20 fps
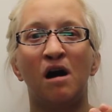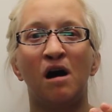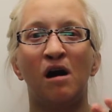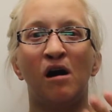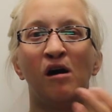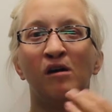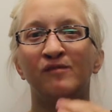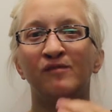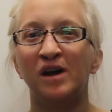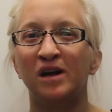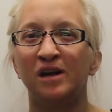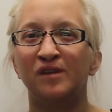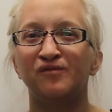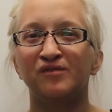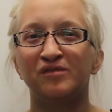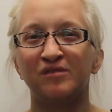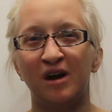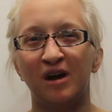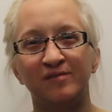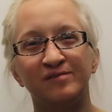all my
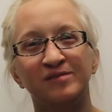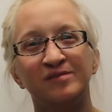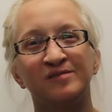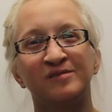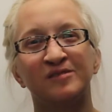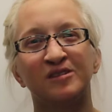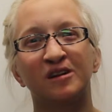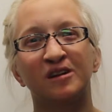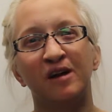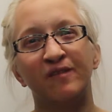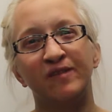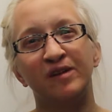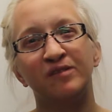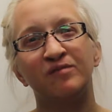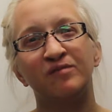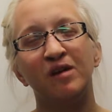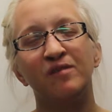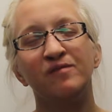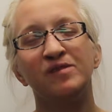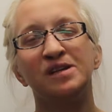problems were coming
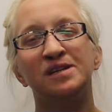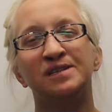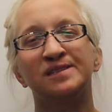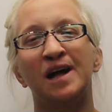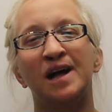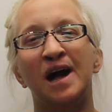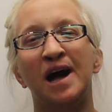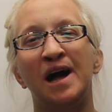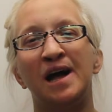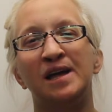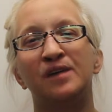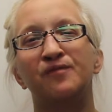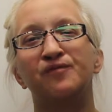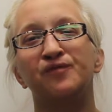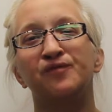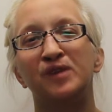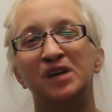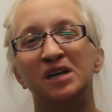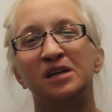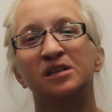from is that I
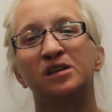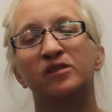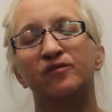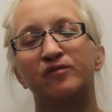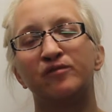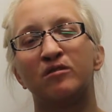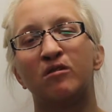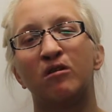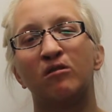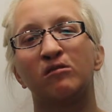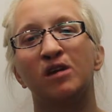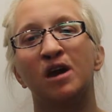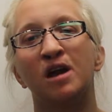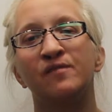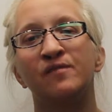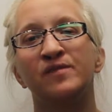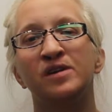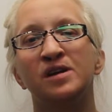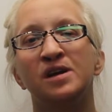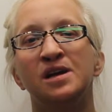had picked a
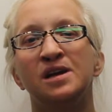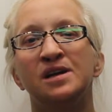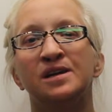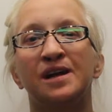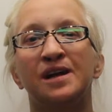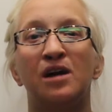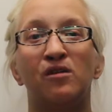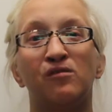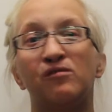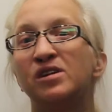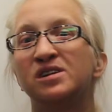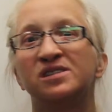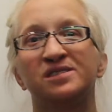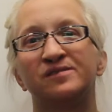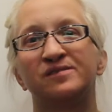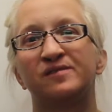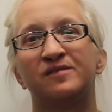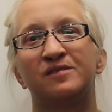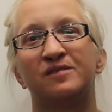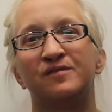program that
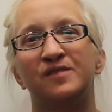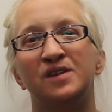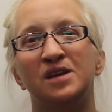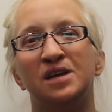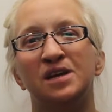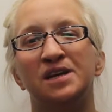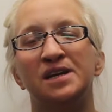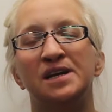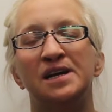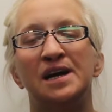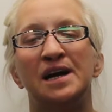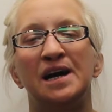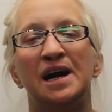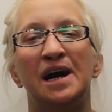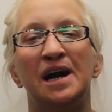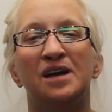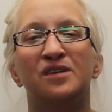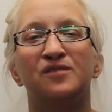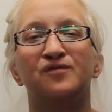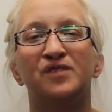wasn't for me.
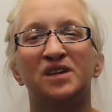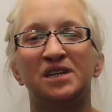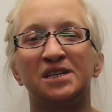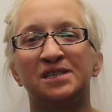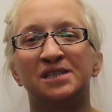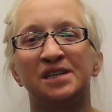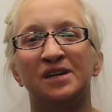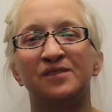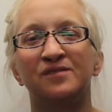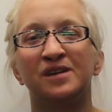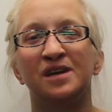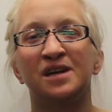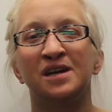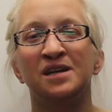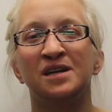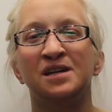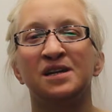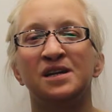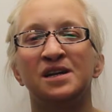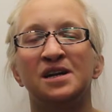I picked
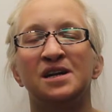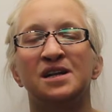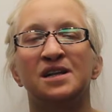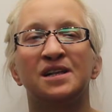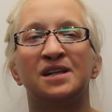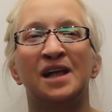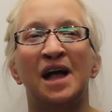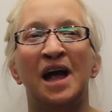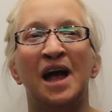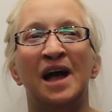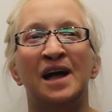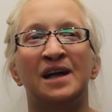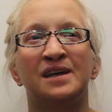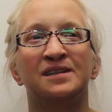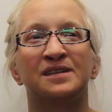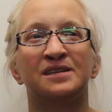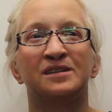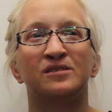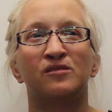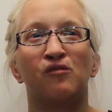something
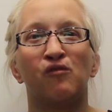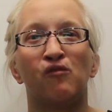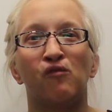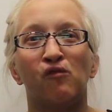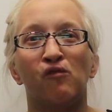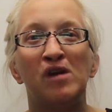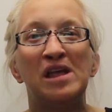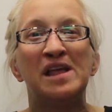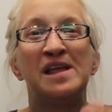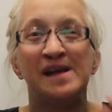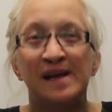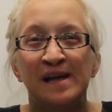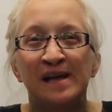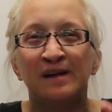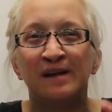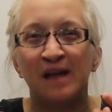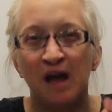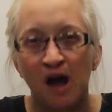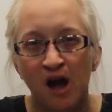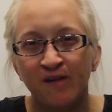that in
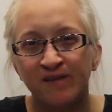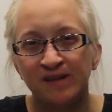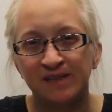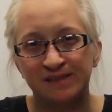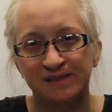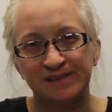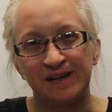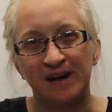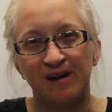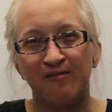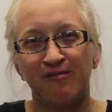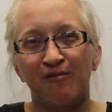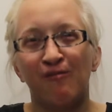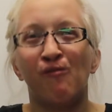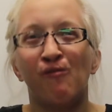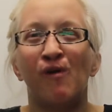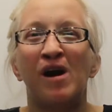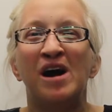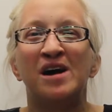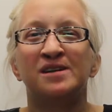and of itself
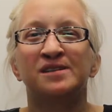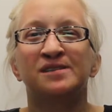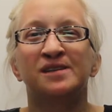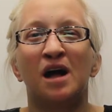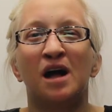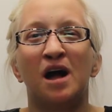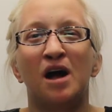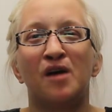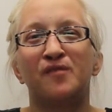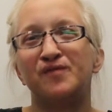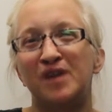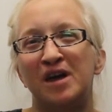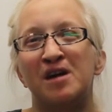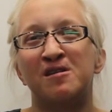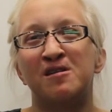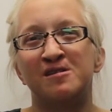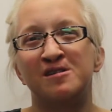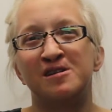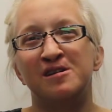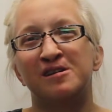was a
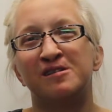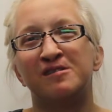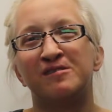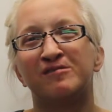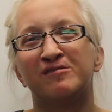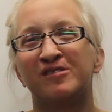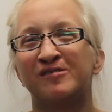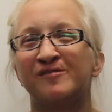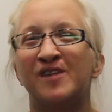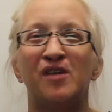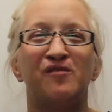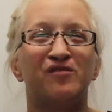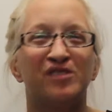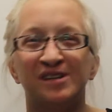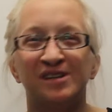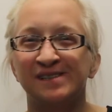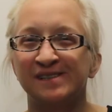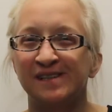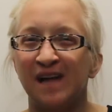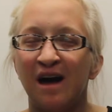barrier for my
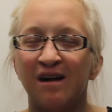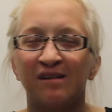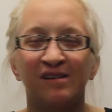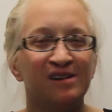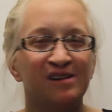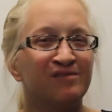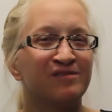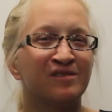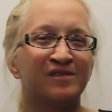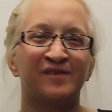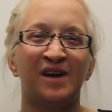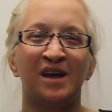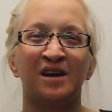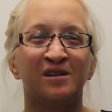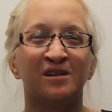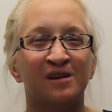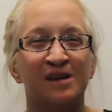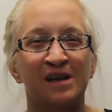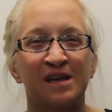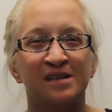personality, for my
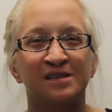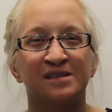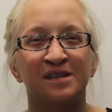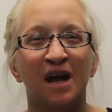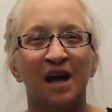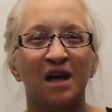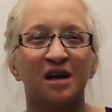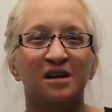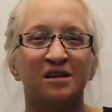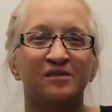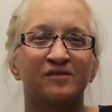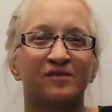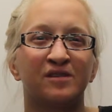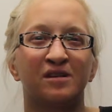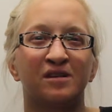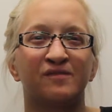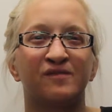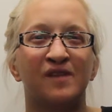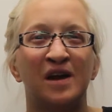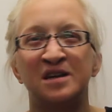learning style,
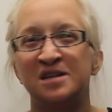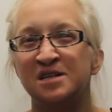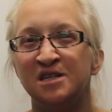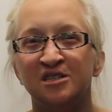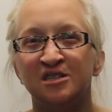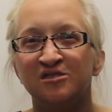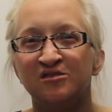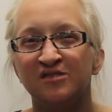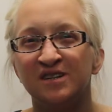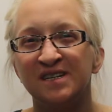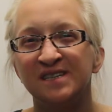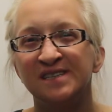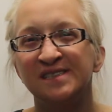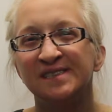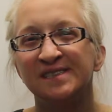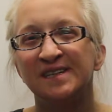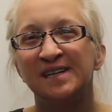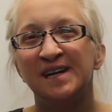for my interests.